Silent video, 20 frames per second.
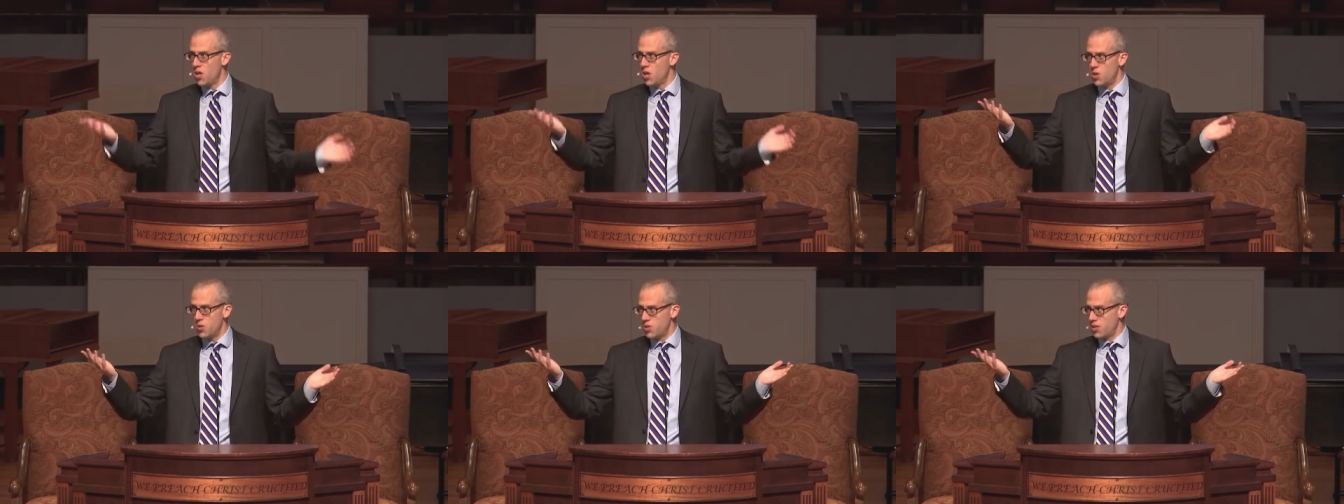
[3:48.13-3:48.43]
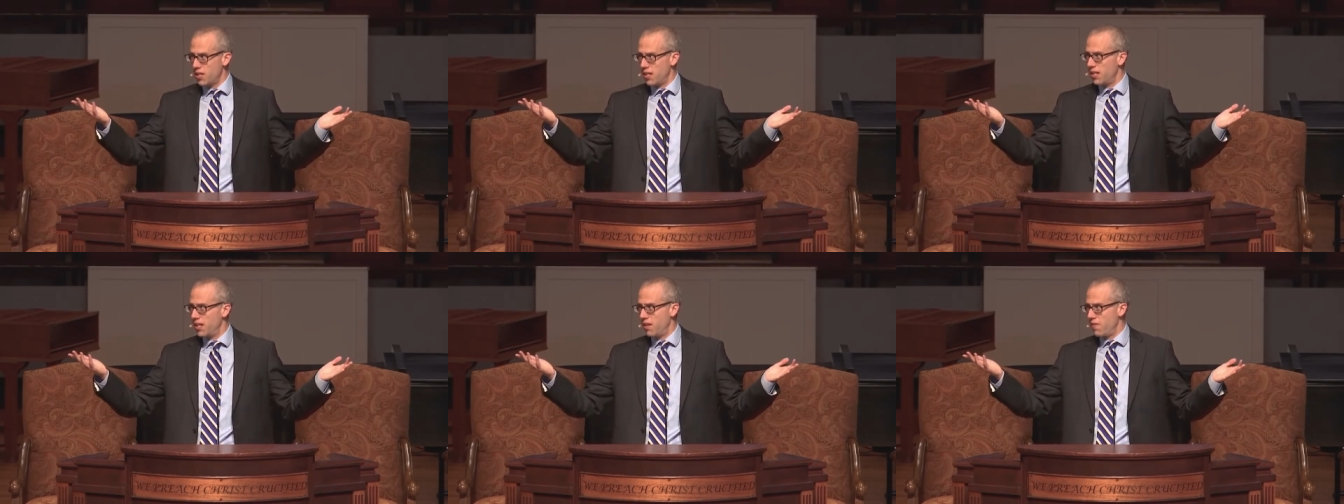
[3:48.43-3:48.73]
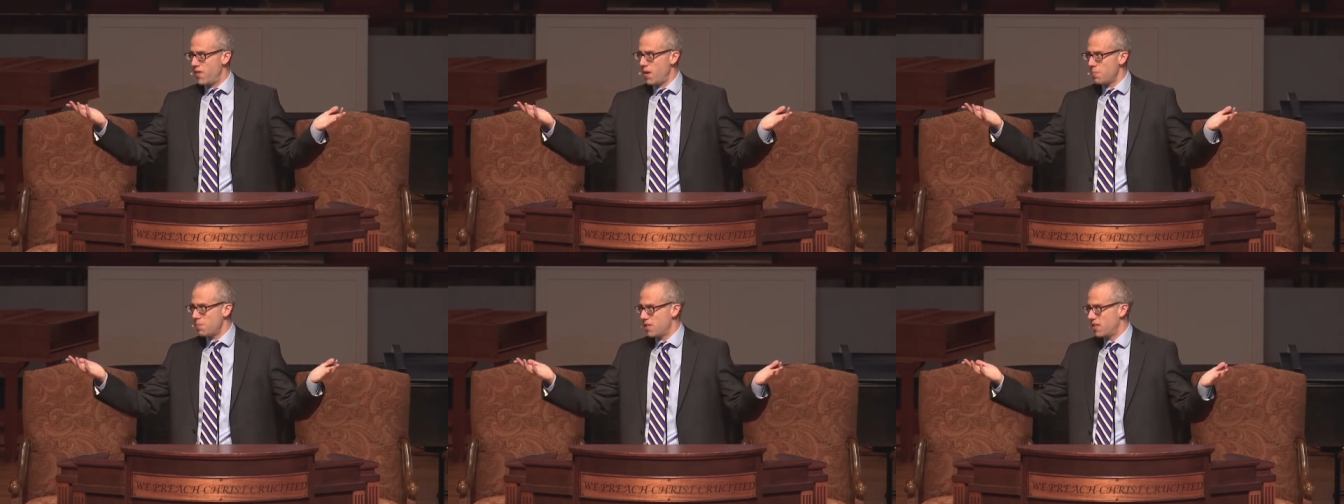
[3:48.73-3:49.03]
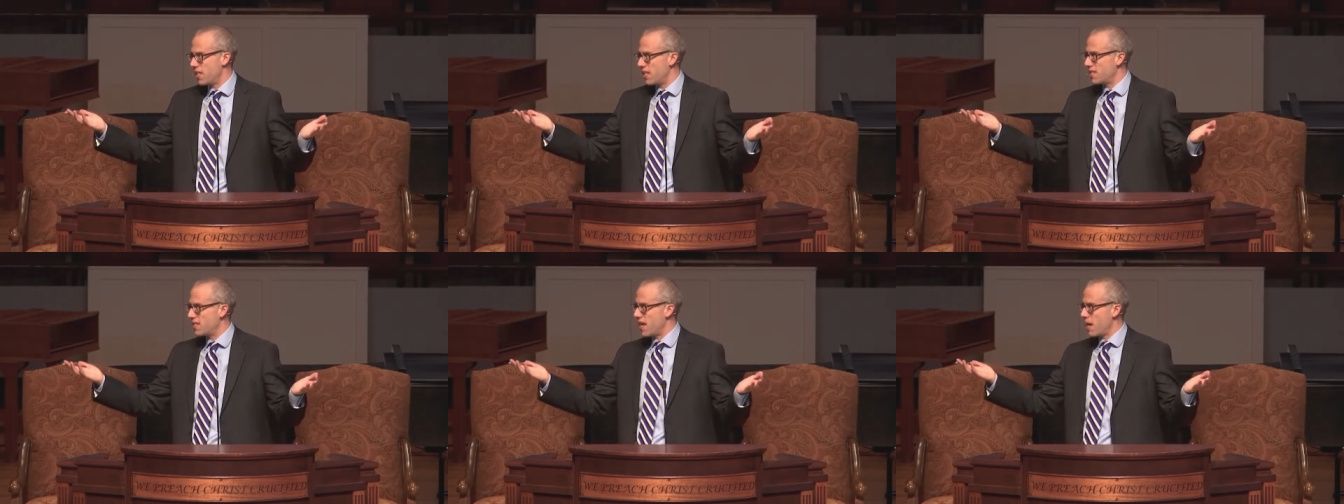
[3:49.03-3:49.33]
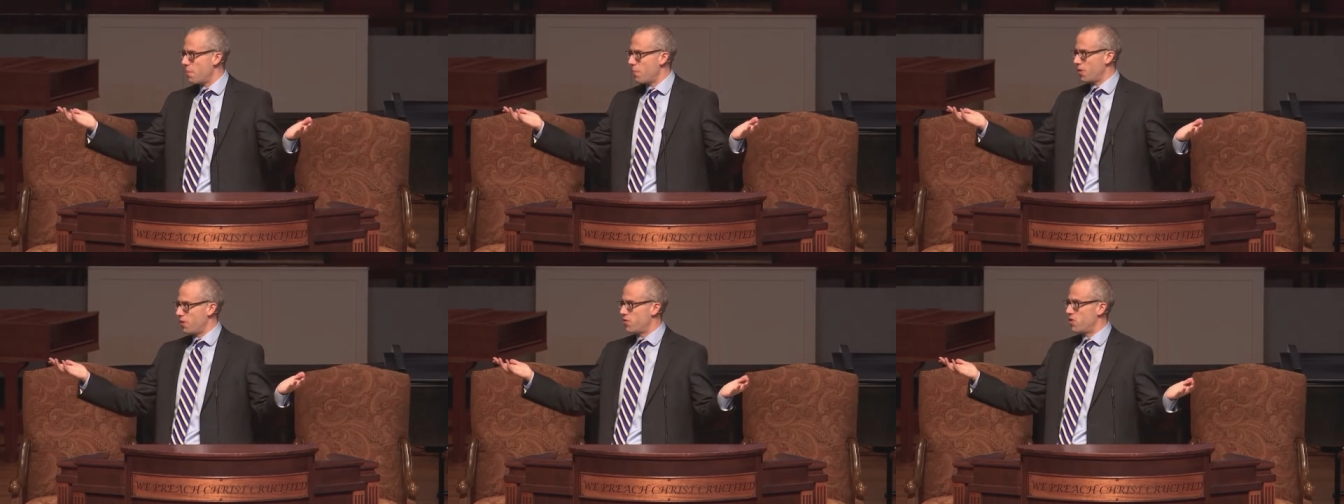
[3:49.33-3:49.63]
Who's going to live up to the
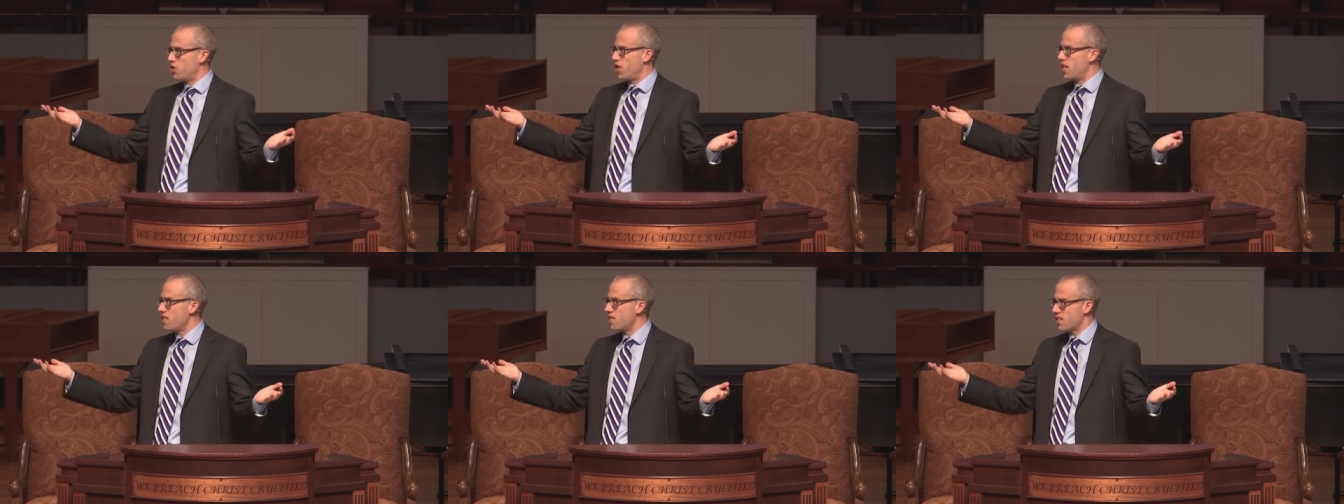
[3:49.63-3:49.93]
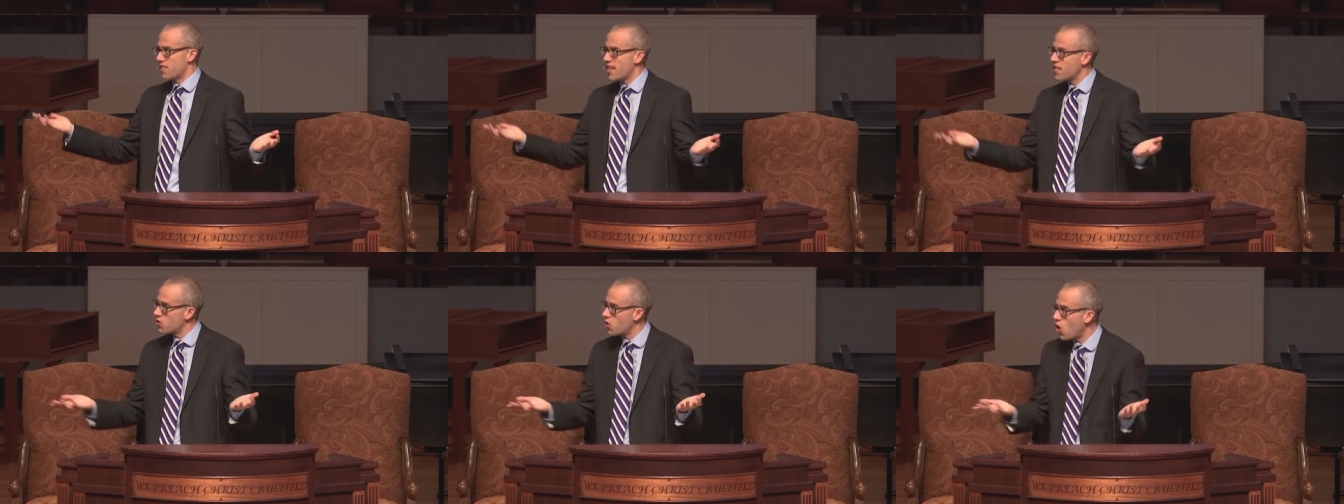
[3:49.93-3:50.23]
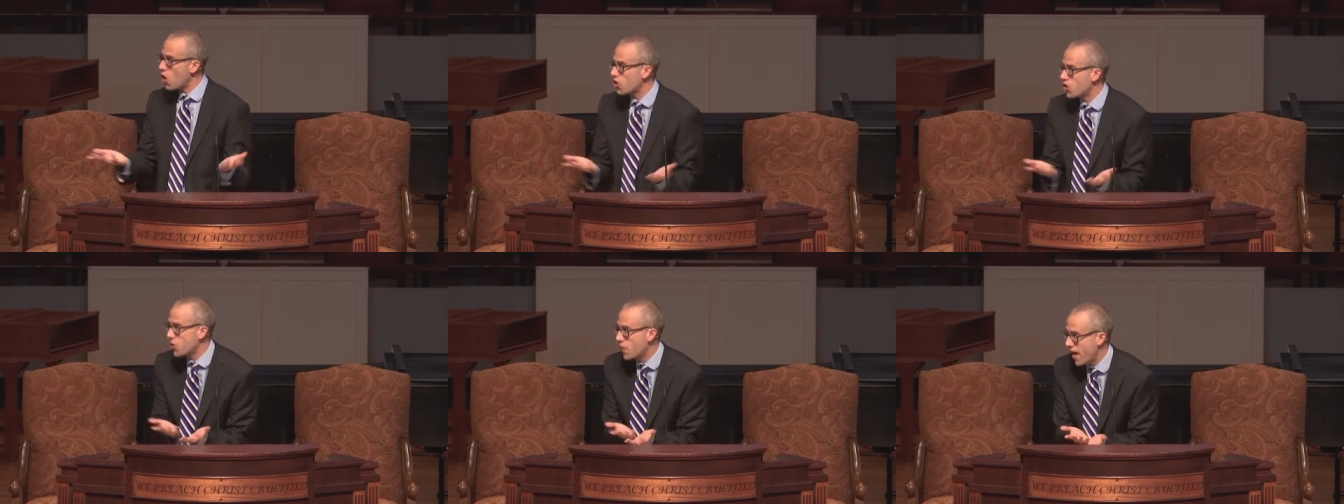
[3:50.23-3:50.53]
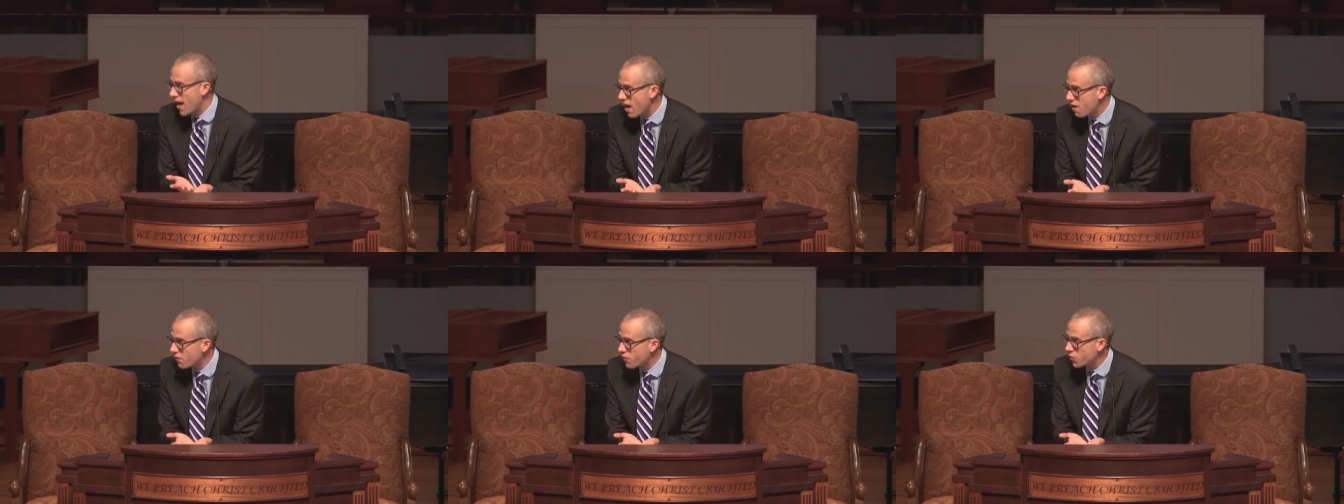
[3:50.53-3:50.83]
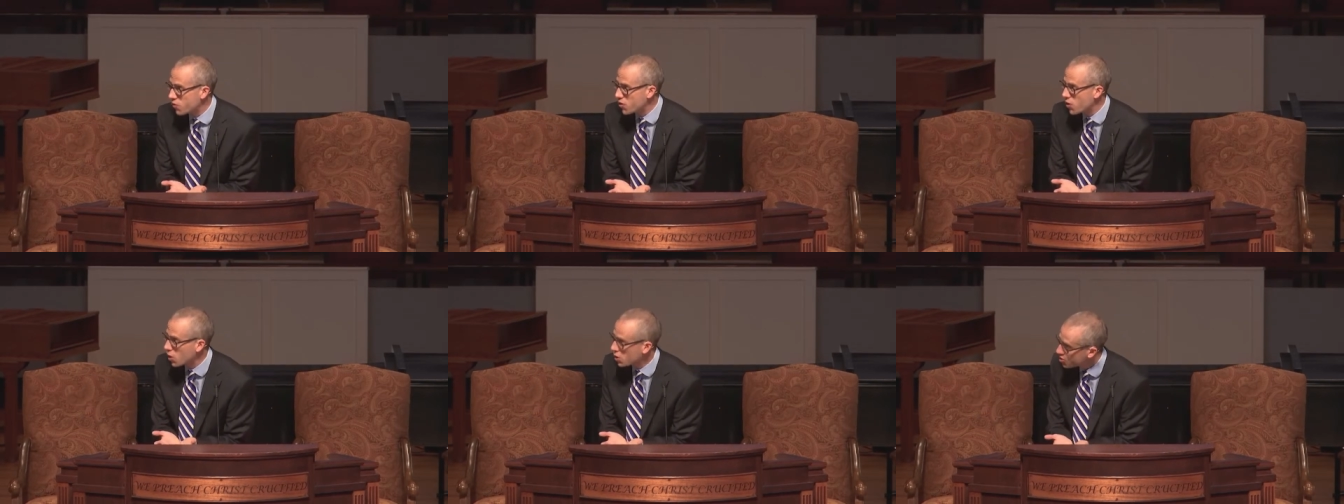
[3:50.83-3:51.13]
example of Jesus? That's all you have
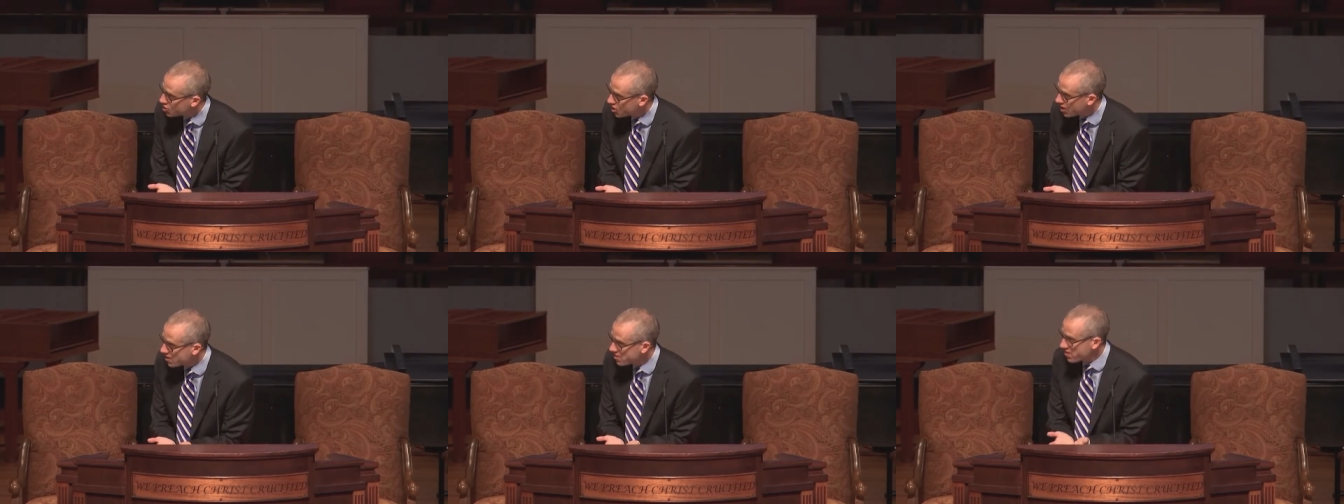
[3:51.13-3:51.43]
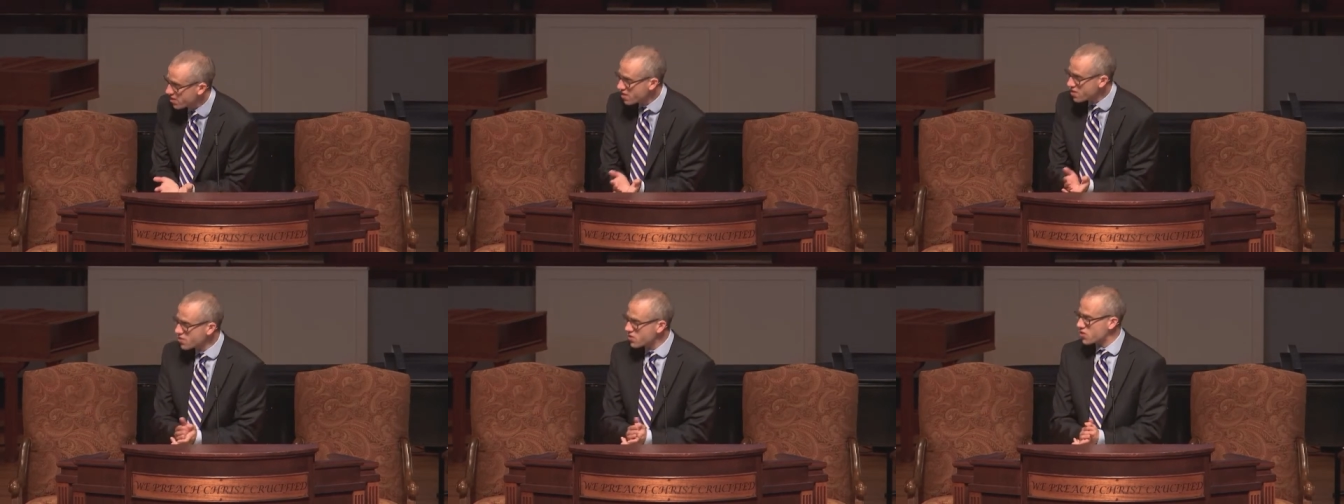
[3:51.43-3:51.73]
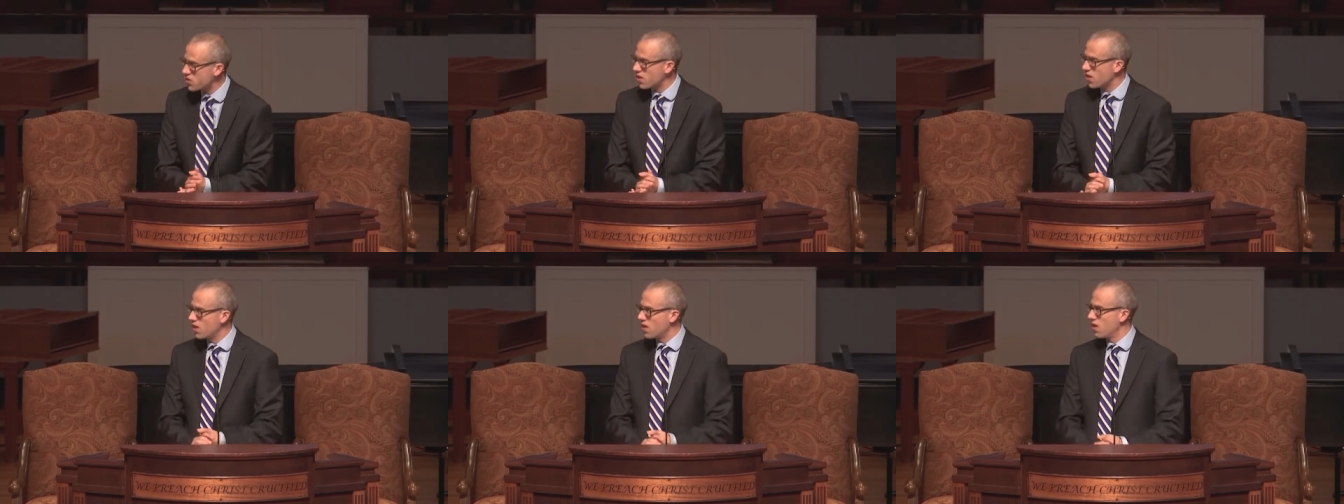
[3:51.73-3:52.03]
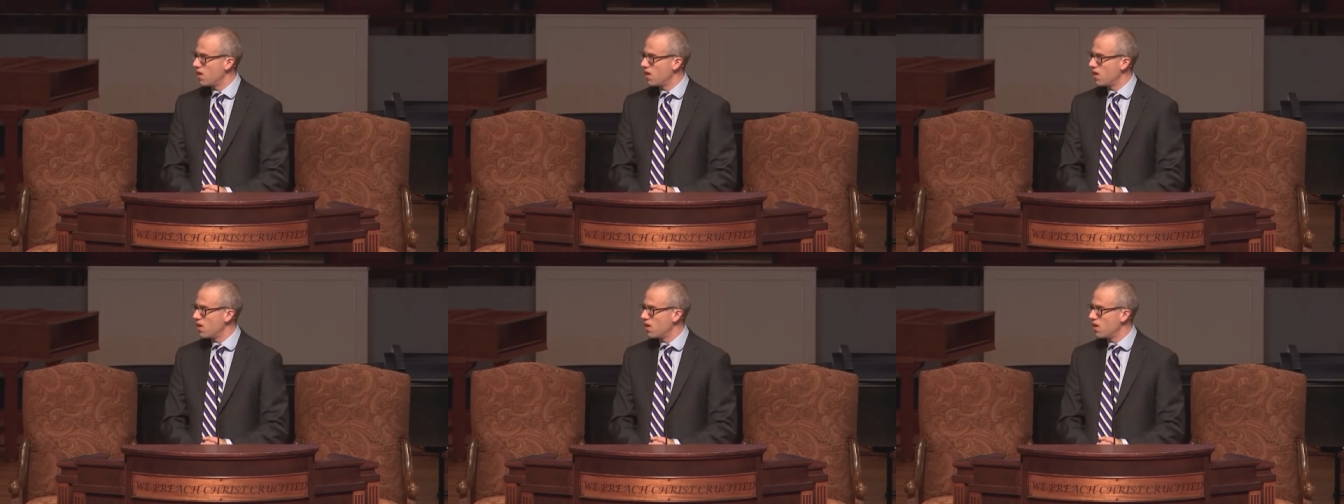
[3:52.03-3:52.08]
with your Jesus?